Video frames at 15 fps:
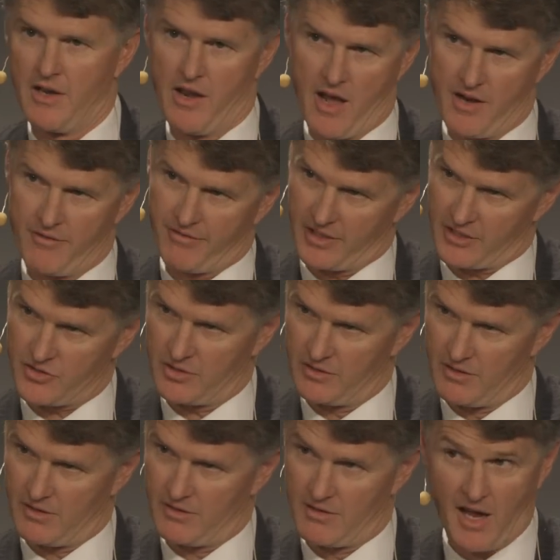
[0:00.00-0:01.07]

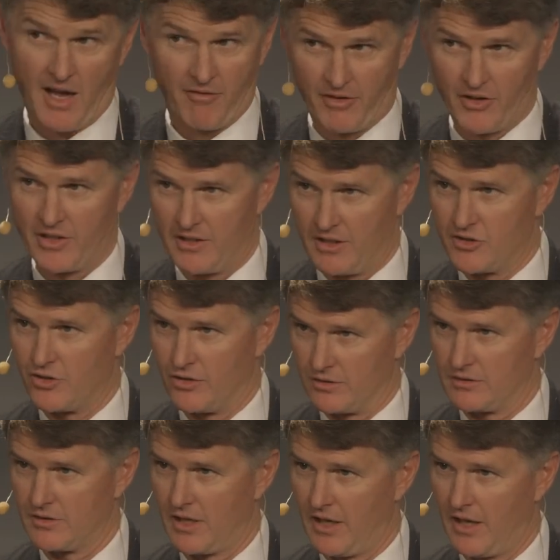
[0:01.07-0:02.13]
nonfiction not very
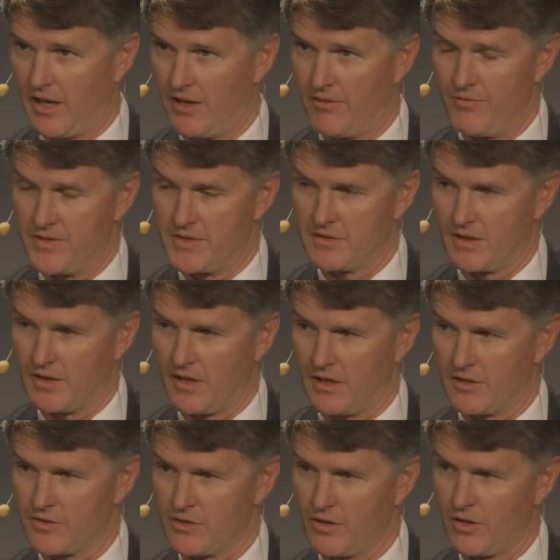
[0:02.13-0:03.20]
digital, and
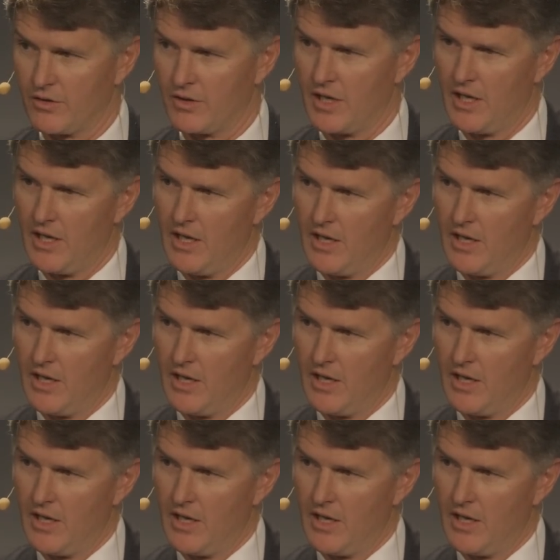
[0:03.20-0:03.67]
uh, so